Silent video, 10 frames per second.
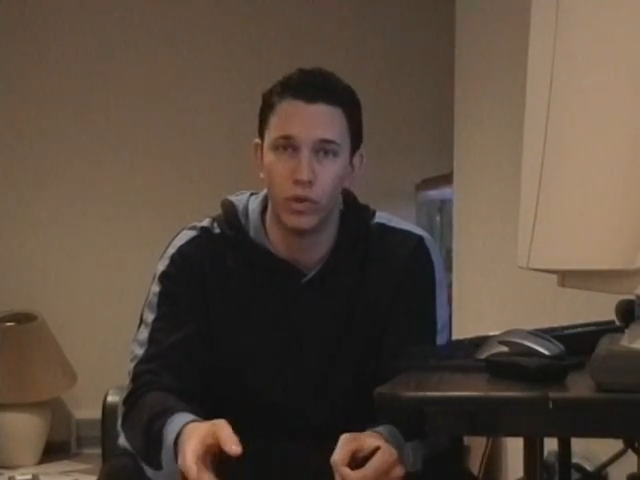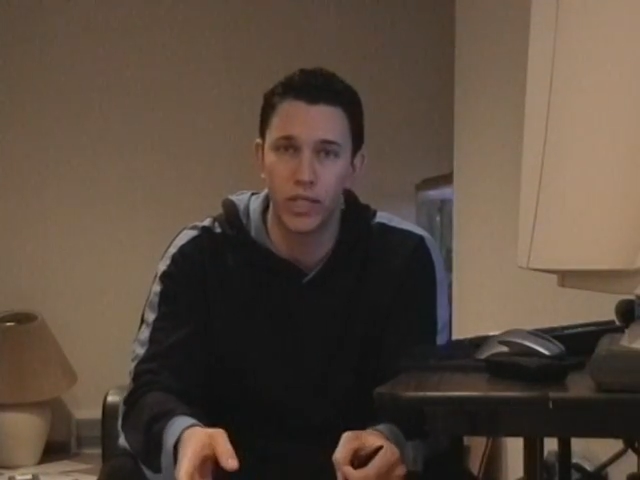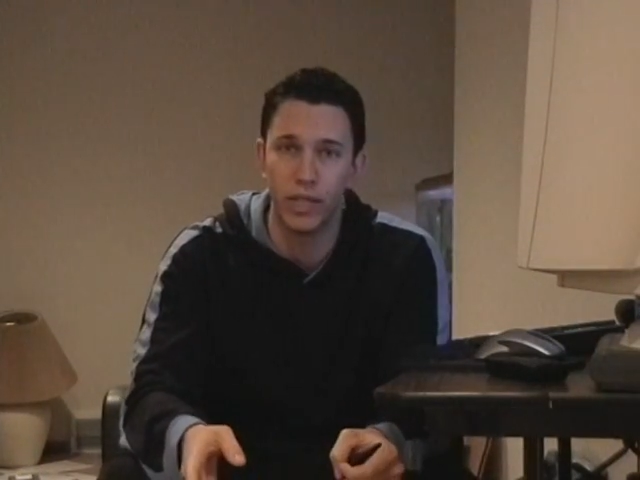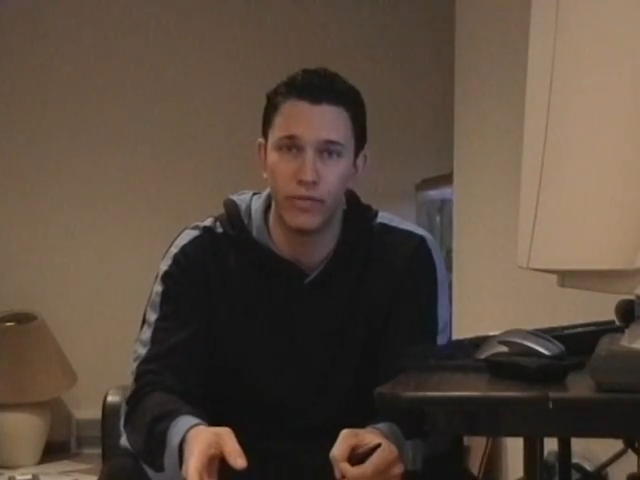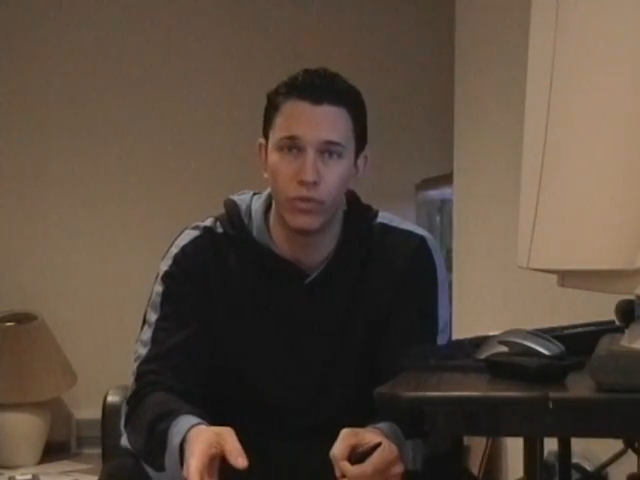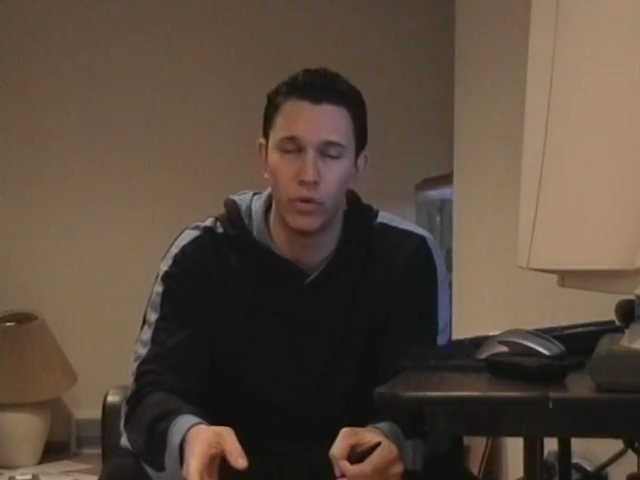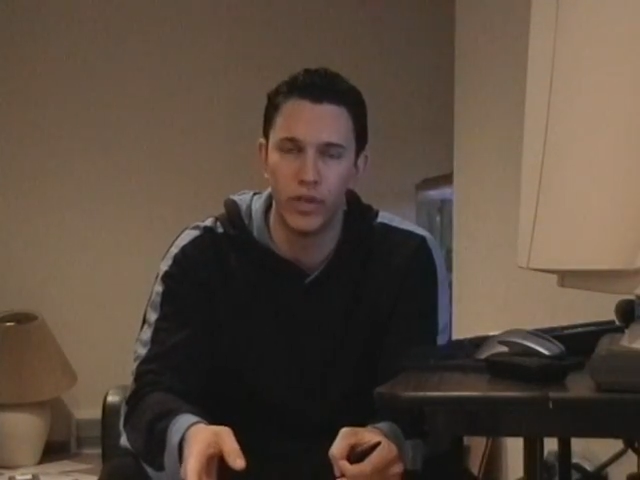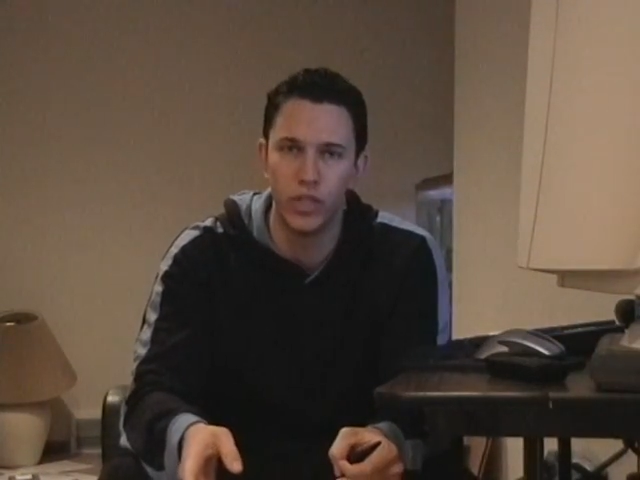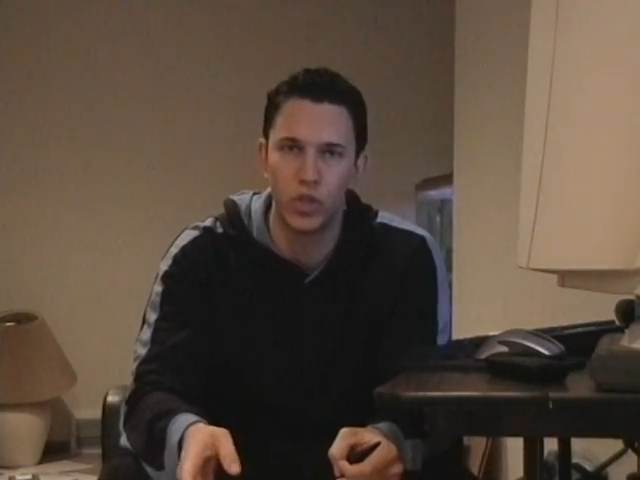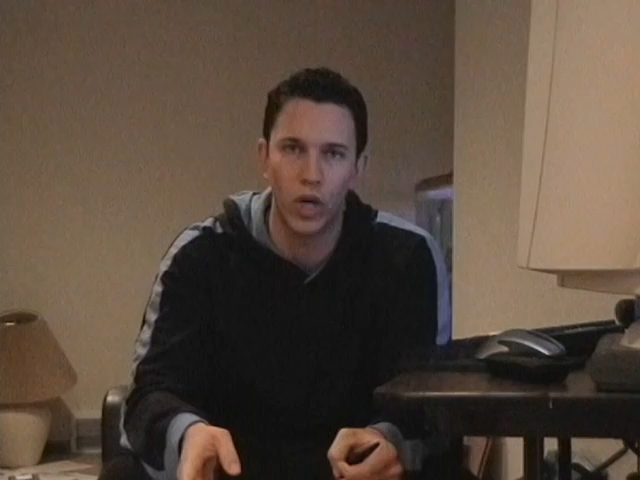looks like
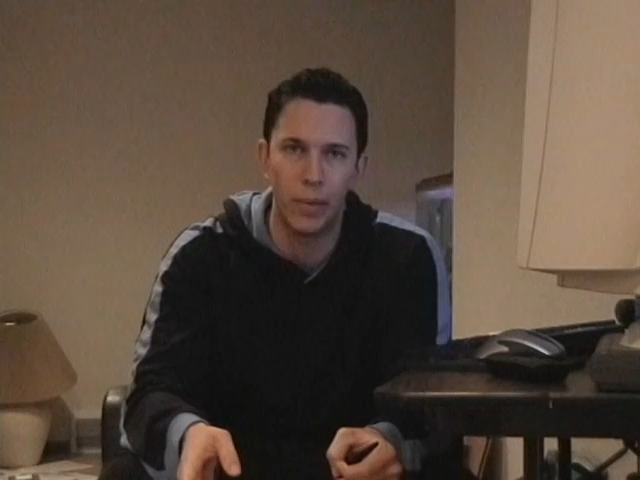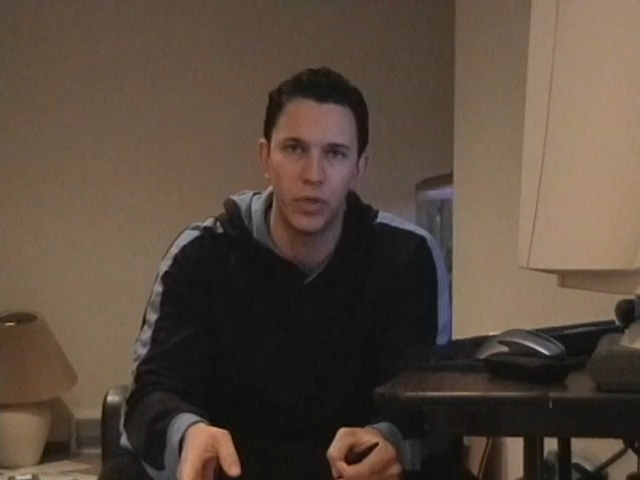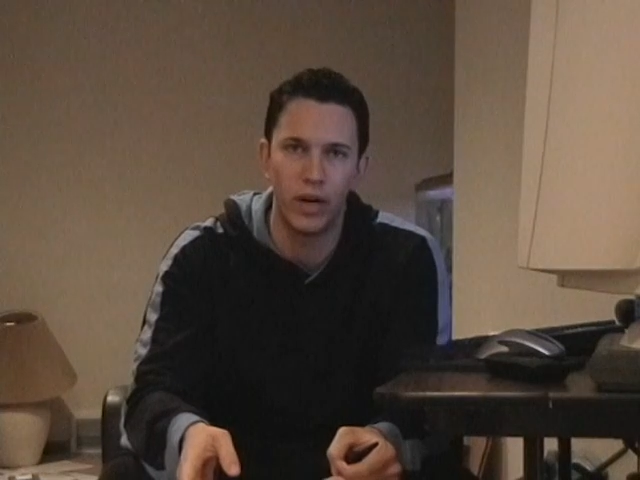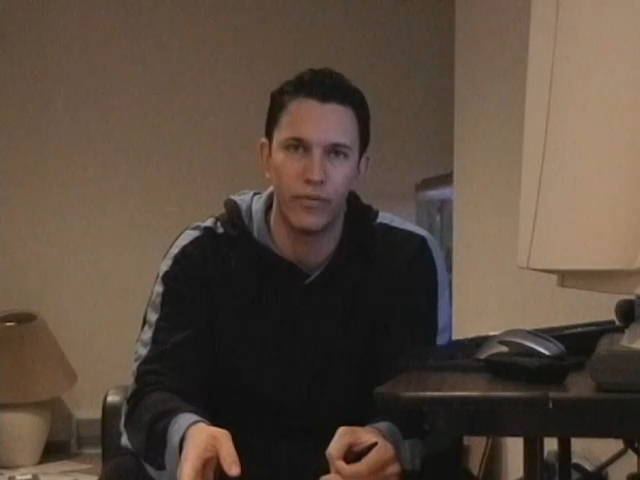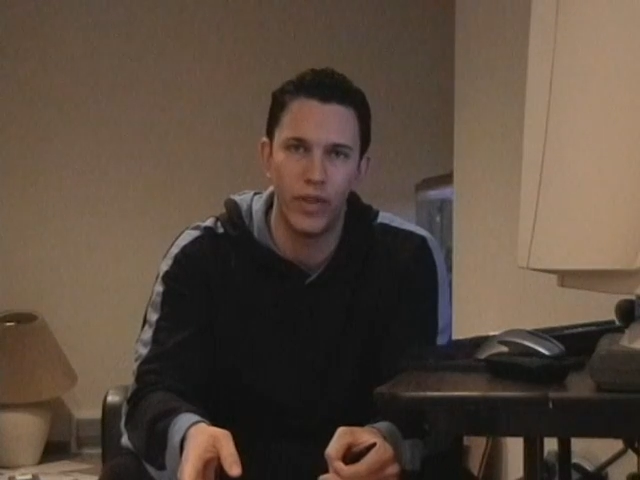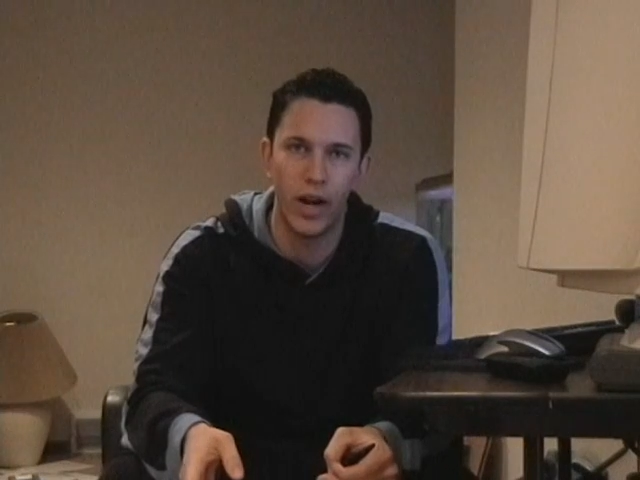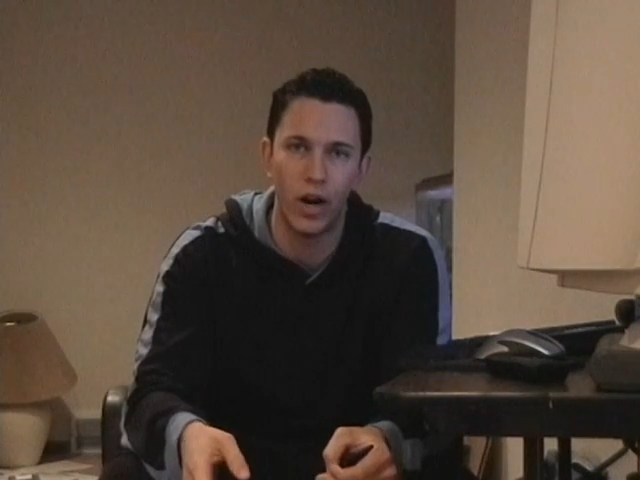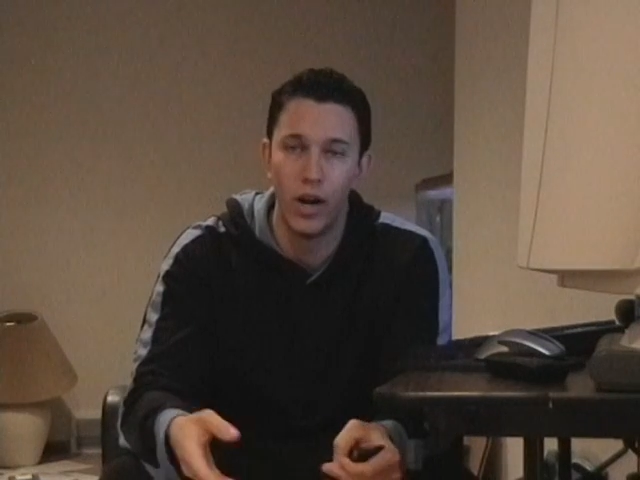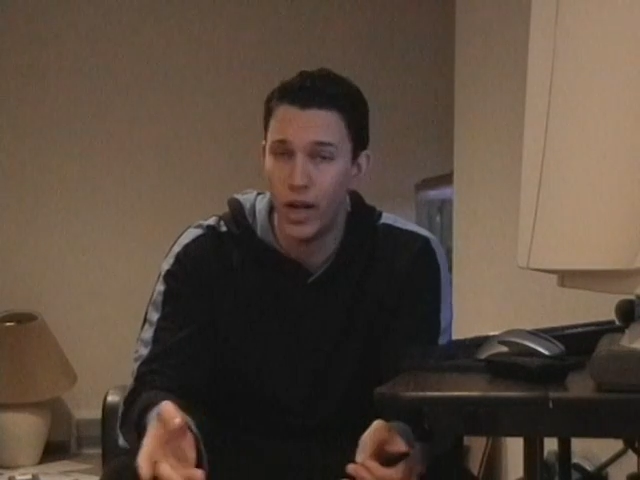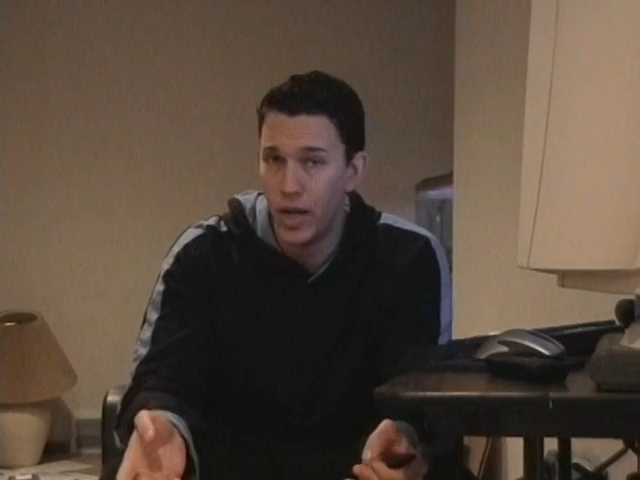Florida has dropped off
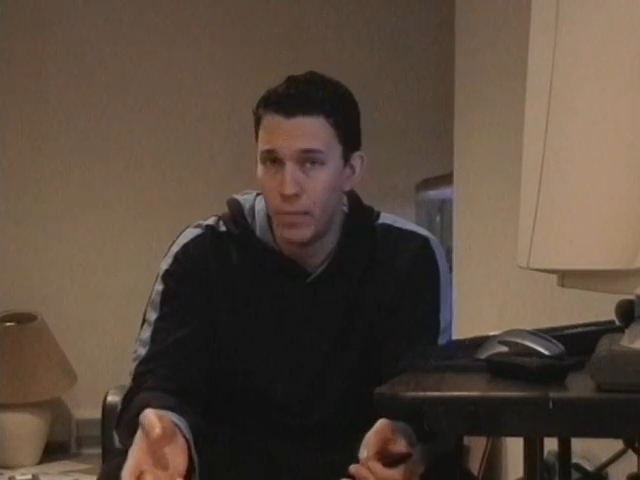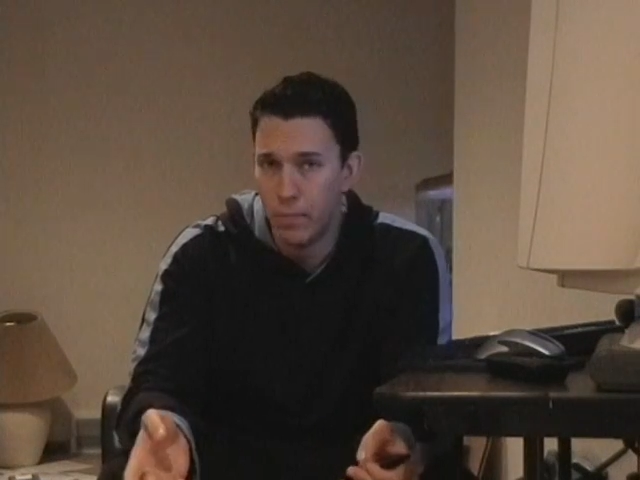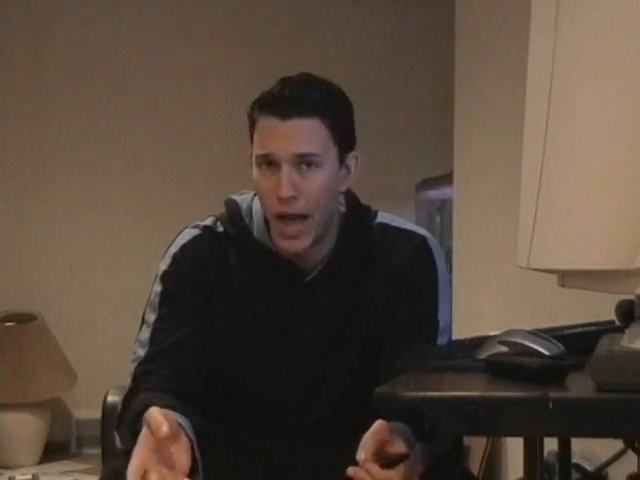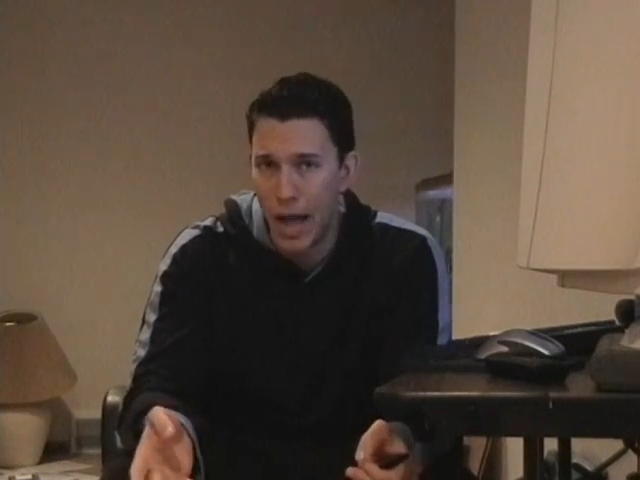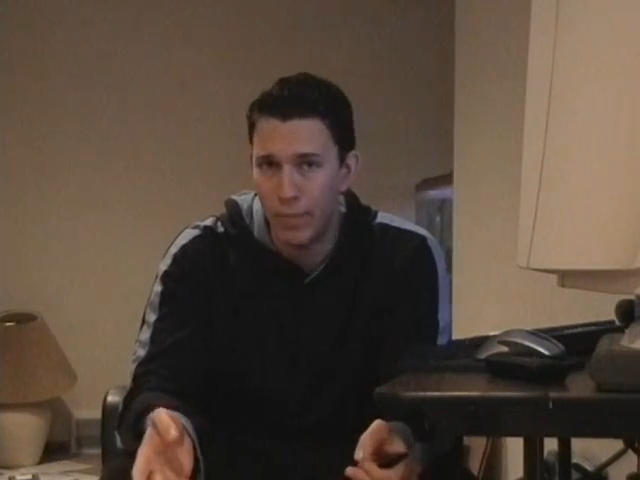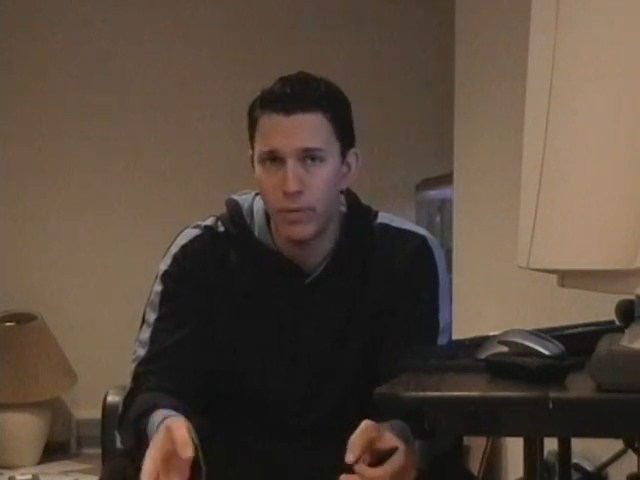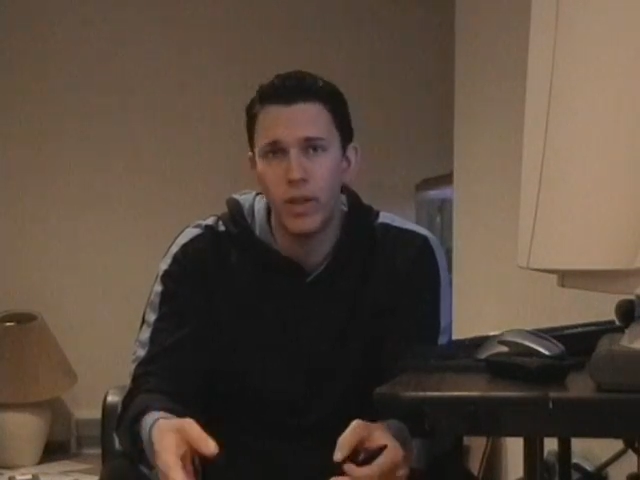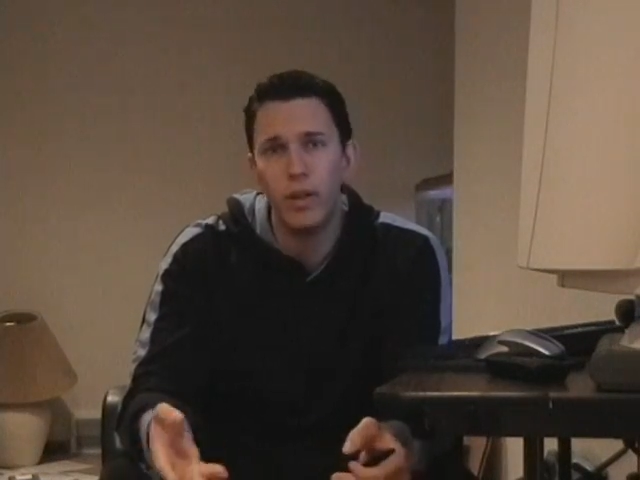their map,